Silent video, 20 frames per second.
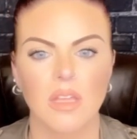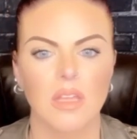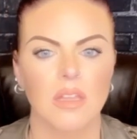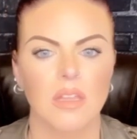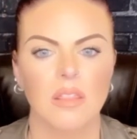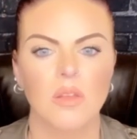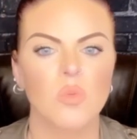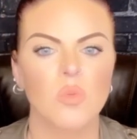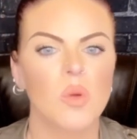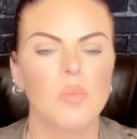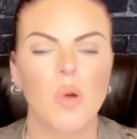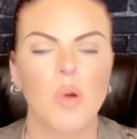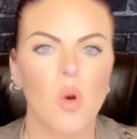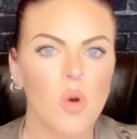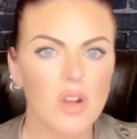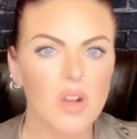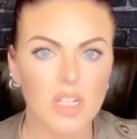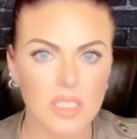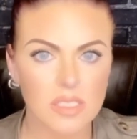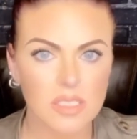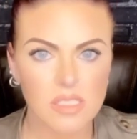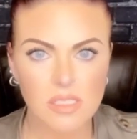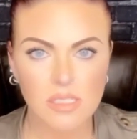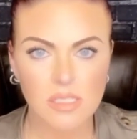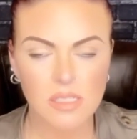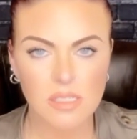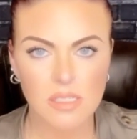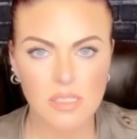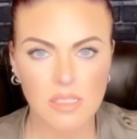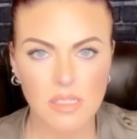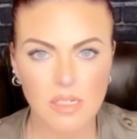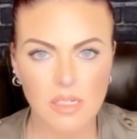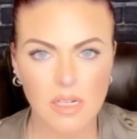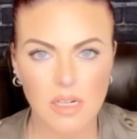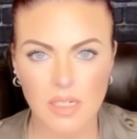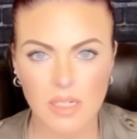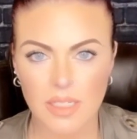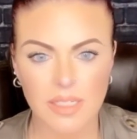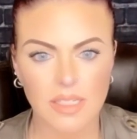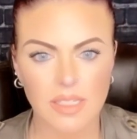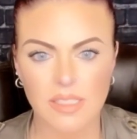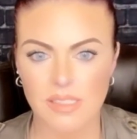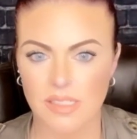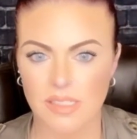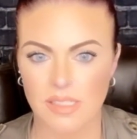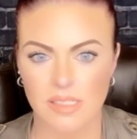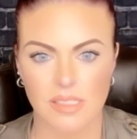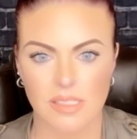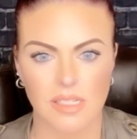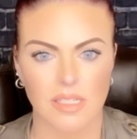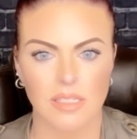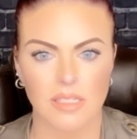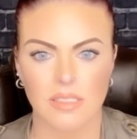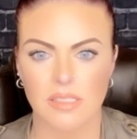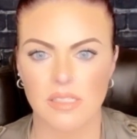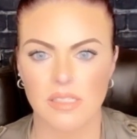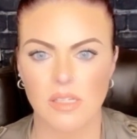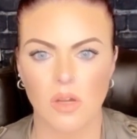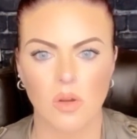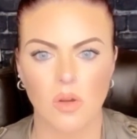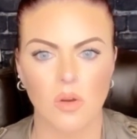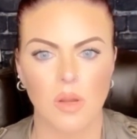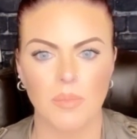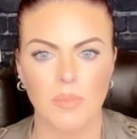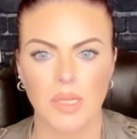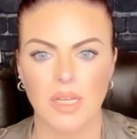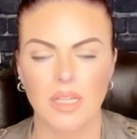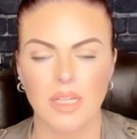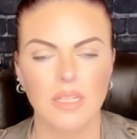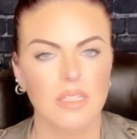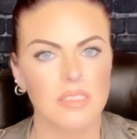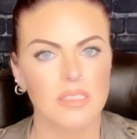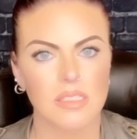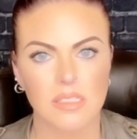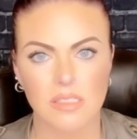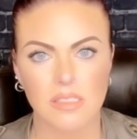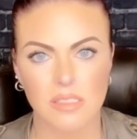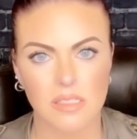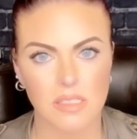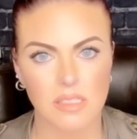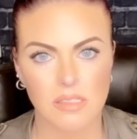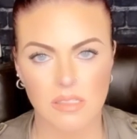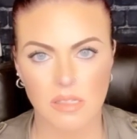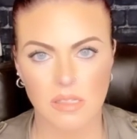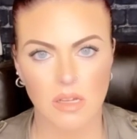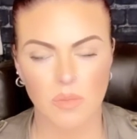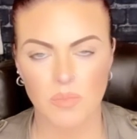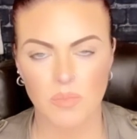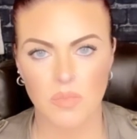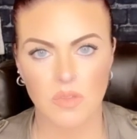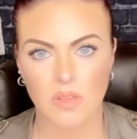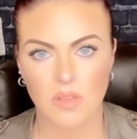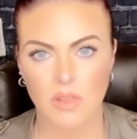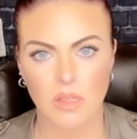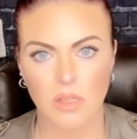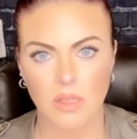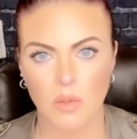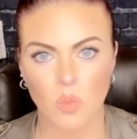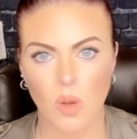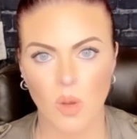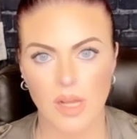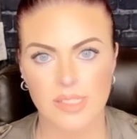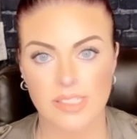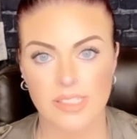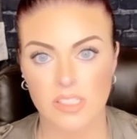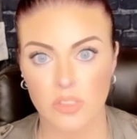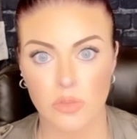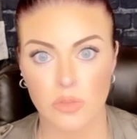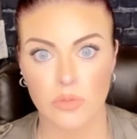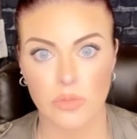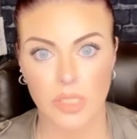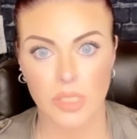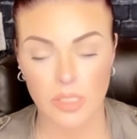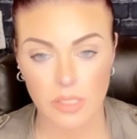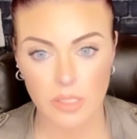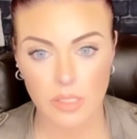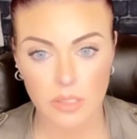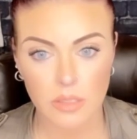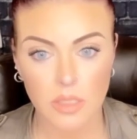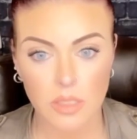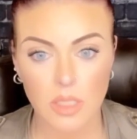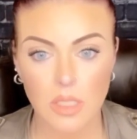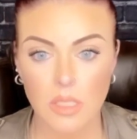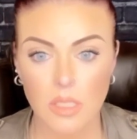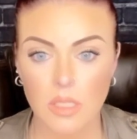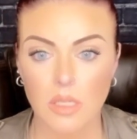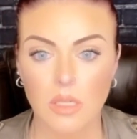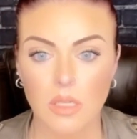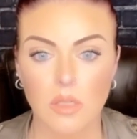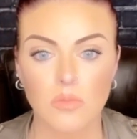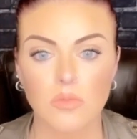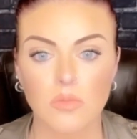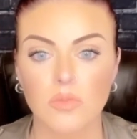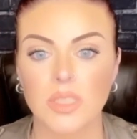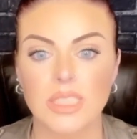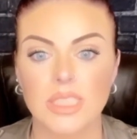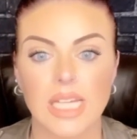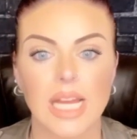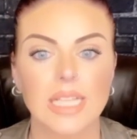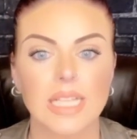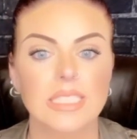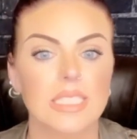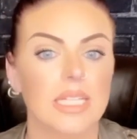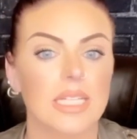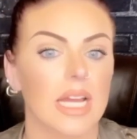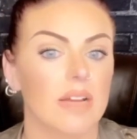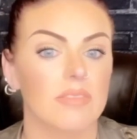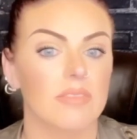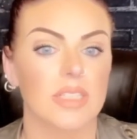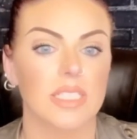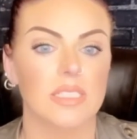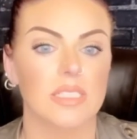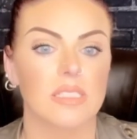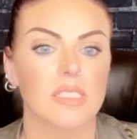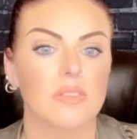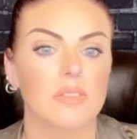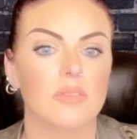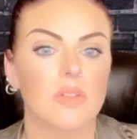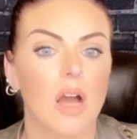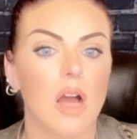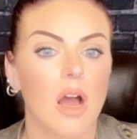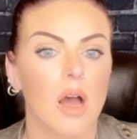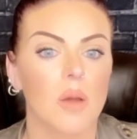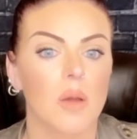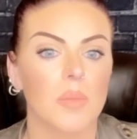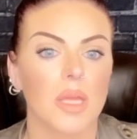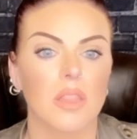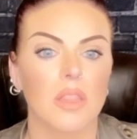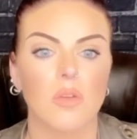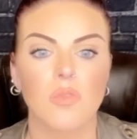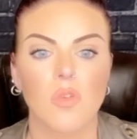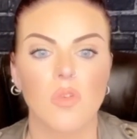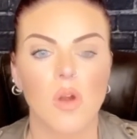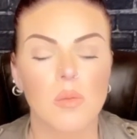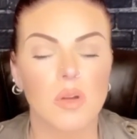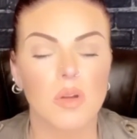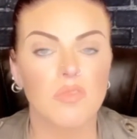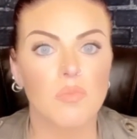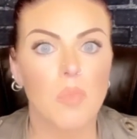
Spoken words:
reports are inconsistent. So, I mean, inconsistencies up the wazoo here. Redacted evidence in the form of